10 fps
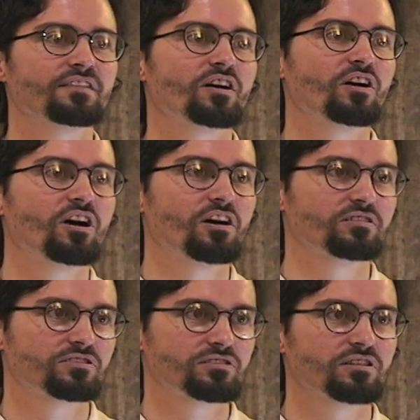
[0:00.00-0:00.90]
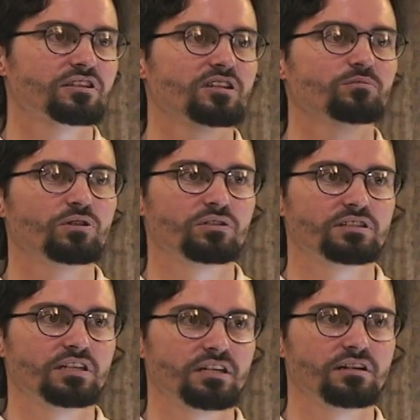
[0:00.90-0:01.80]
their hearts to the
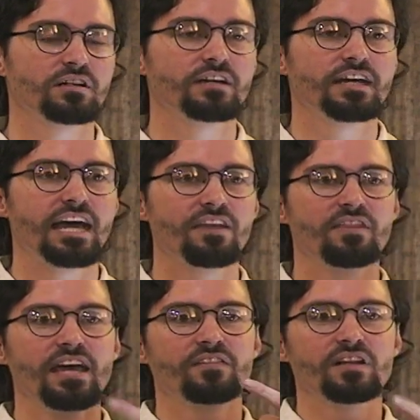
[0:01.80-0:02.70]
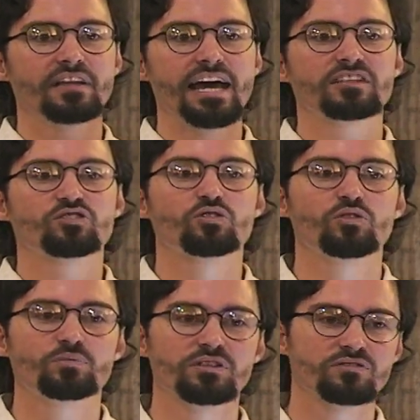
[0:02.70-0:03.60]
community. And then the last
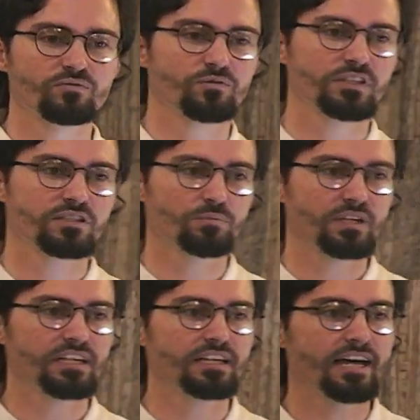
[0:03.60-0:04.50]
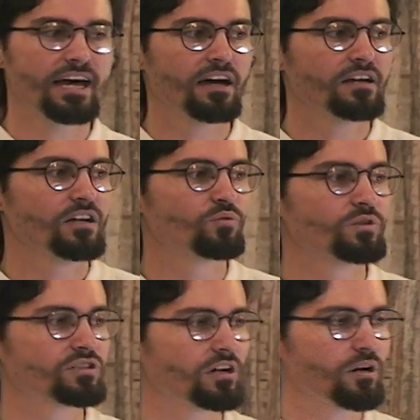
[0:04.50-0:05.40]
group is fi sabilillah,
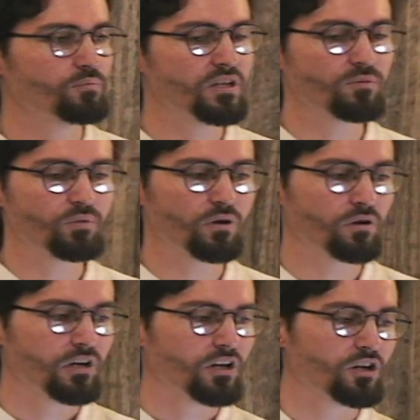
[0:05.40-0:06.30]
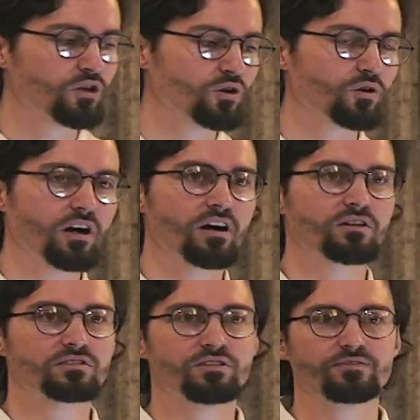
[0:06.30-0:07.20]
which are people who are
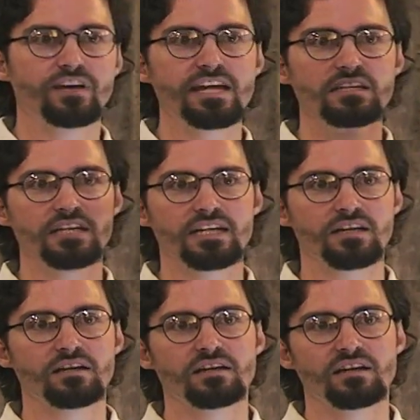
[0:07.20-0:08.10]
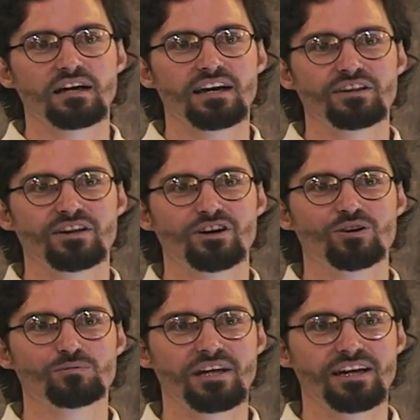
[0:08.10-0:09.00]
defending uh, the
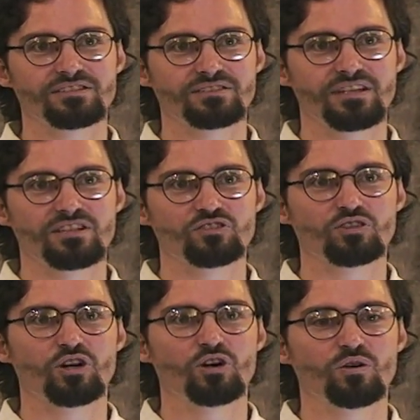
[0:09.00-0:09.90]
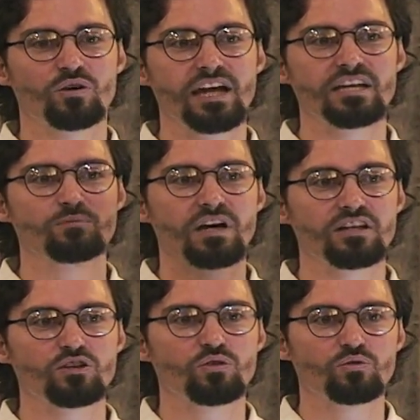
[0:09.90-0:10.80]
homelands. So
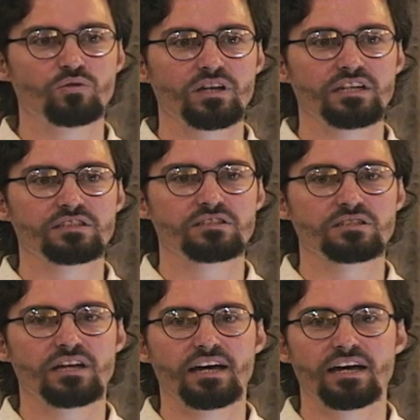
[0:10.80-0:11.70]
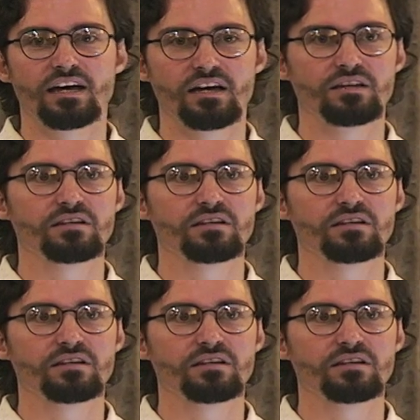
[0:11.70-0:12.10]
anybody who is uh,